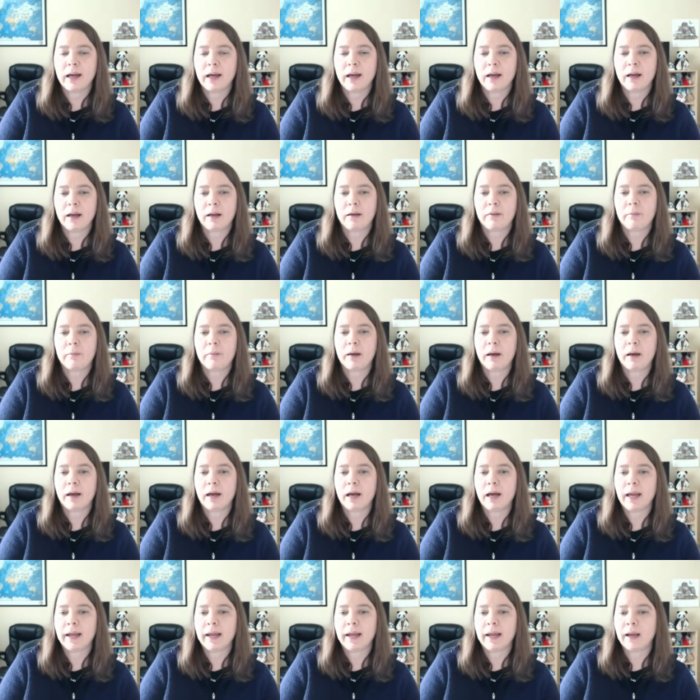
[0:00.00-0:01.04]

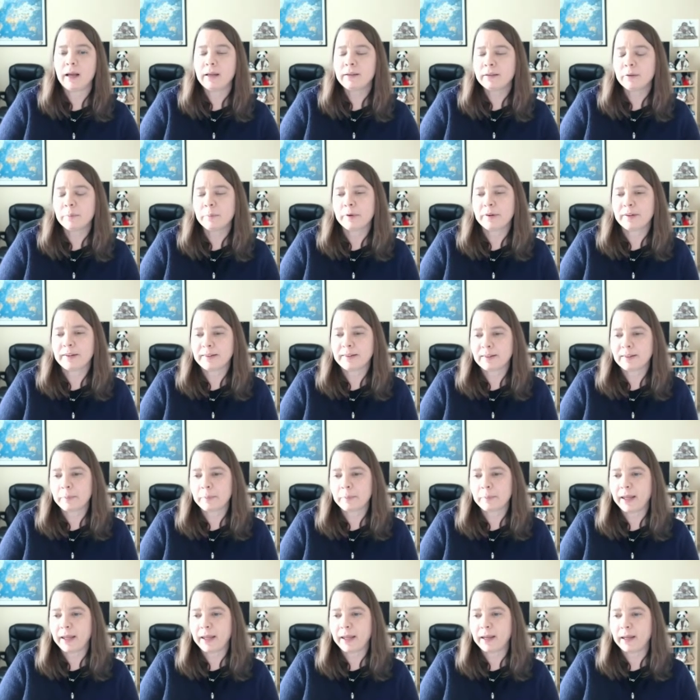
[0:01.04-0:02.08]
I also
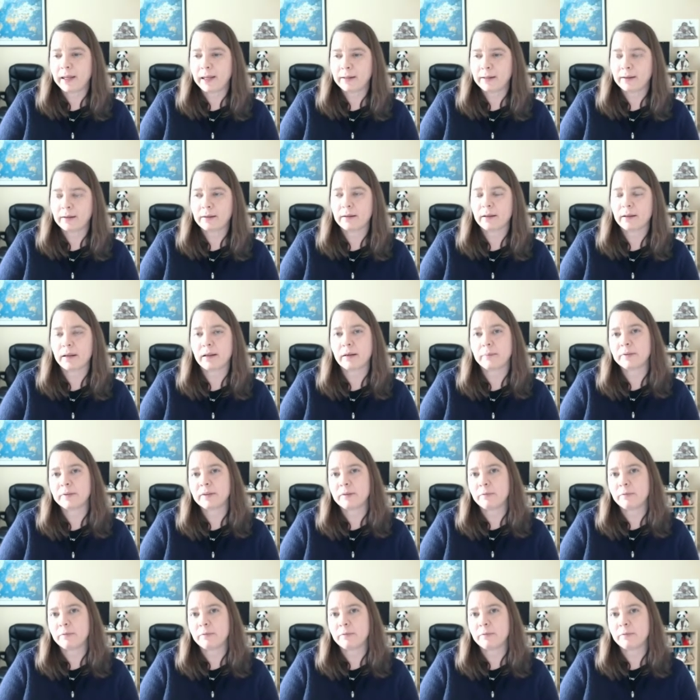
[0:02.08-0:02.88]
participate in